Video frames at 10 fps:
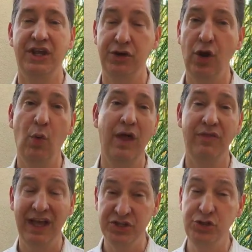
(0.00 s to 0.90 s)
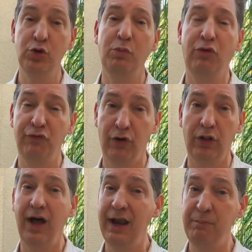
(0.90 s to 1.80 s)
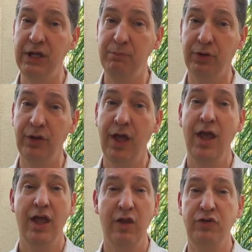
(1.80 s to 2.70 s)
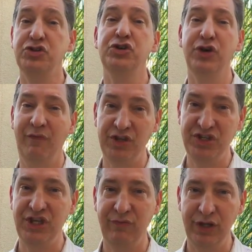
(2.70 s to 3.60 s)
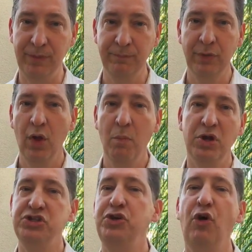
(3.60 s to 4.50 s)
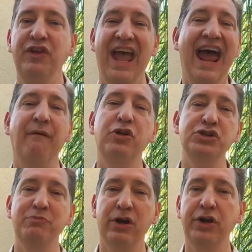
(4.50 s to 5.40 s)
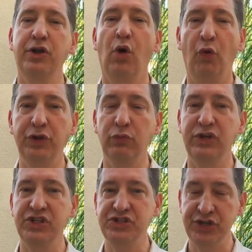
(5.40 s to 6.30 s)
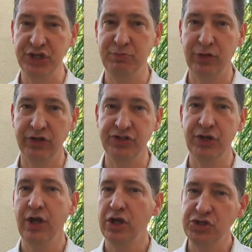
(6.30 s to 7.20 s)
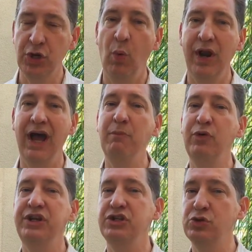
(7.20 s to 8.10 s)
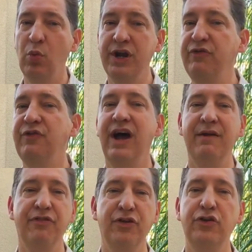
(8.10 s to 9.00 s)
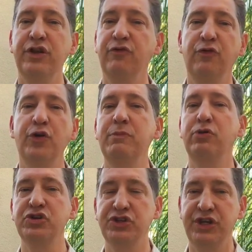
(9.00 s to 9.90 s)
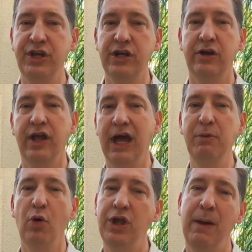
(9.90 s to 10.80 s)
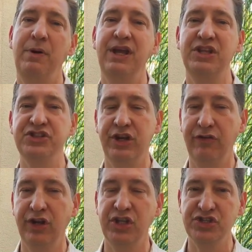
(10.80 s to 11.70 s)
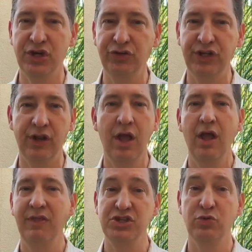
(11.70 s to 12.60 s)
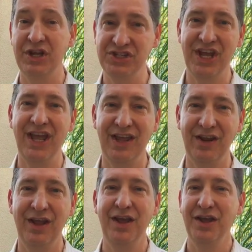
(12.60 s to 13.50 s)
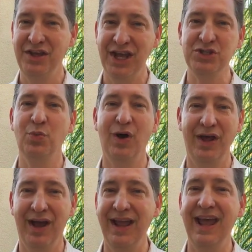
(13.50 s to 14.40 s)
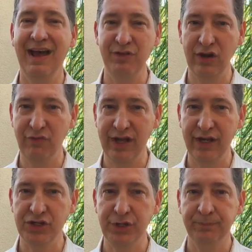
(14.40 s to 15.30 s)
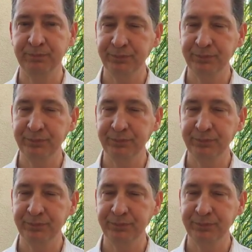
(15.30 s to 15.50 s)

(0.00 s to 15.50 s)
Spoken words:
and you know what? That's doable for a lot of people if you turn off the TV. But you know, the average American only reads 6 books. So when I'm reading 25, 30, 40 books a year, and I'm going up against another consultant that's read 10, guess what? I have the advantage.